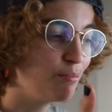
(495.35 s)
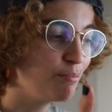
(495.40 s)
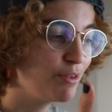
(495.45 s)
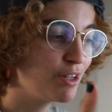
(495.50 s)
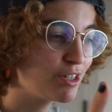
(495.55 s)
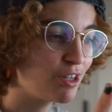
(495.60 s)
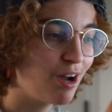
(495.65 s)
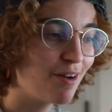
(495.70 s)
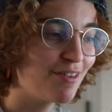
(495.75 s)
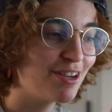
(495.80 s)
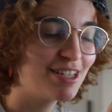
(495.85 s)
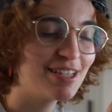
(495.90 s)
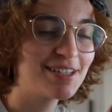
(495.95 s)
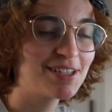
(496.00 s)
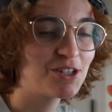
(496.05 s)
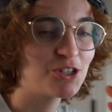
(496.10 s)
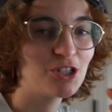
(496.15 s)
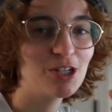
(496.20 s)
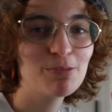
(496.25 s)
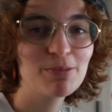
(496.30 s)
This obviously is
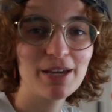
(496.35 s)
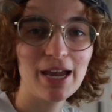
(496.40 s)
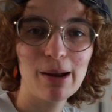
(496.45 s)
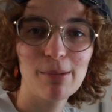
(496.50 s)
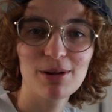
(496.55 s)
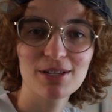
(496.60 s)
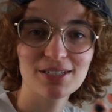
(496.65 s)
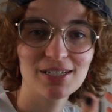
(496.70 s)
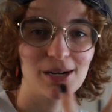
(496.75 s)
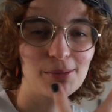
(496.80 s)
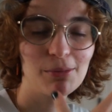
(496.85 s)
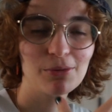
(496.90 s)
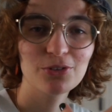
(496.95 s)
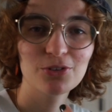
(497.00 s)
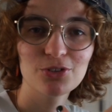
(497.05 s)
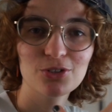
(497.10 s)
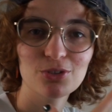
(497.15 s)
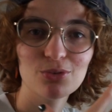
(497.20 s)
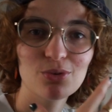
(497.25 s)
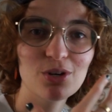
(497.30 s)
a cheap camera. It's not able to
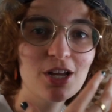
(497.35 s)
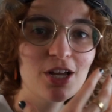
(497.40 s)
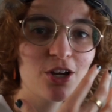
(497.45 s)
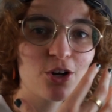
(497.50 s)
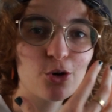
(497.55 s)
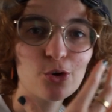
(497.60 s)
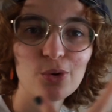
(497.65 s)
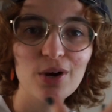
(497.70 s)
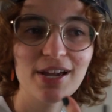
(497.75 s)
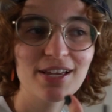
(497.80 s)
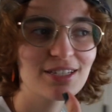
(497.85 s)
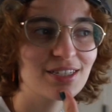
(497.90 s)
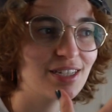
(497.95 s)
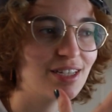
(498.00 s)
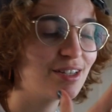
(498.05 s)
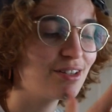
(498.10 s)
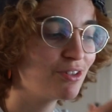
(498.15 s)
do crazy,